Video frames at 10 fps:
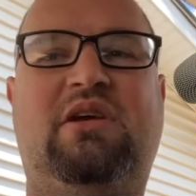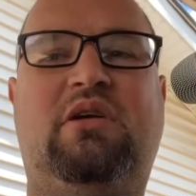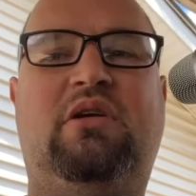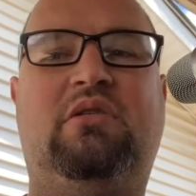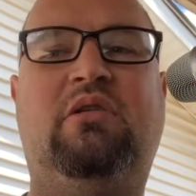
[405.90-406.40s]

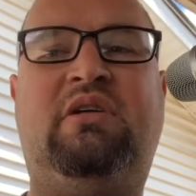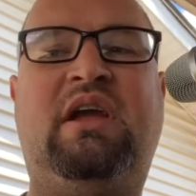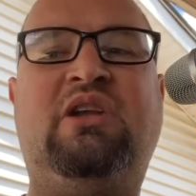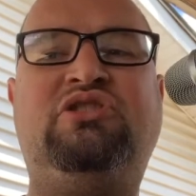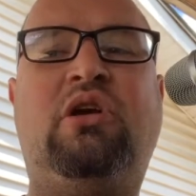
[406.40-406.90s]
Look
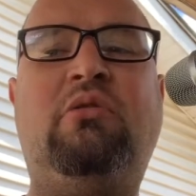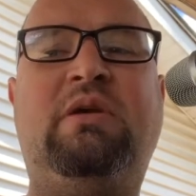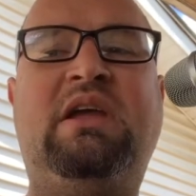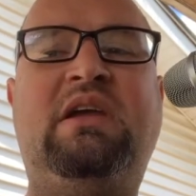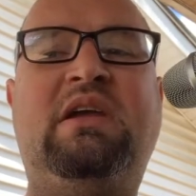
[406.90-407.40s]
at Joe,
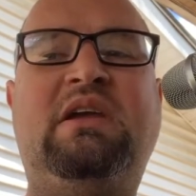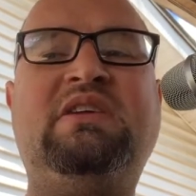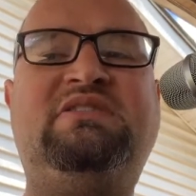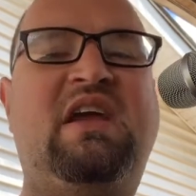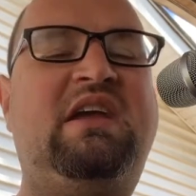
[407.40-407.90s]
he is
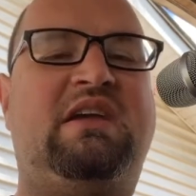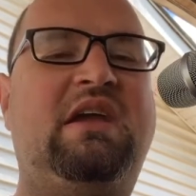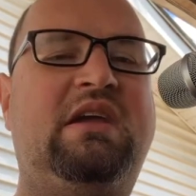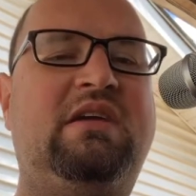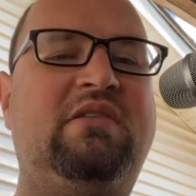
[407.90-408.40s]

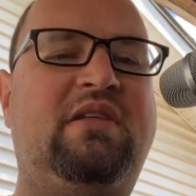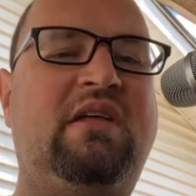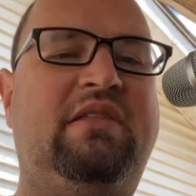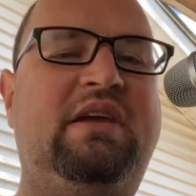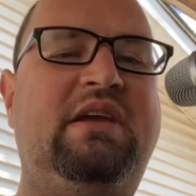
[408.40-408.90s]
taking the
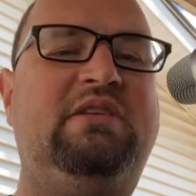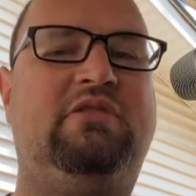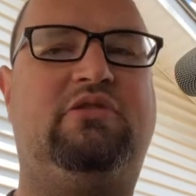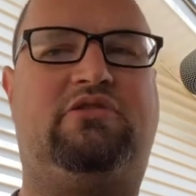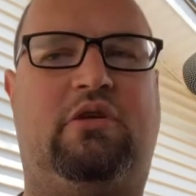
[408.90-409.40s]
lead.
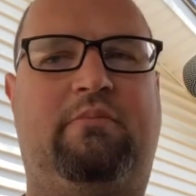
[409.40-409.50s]
Your turn.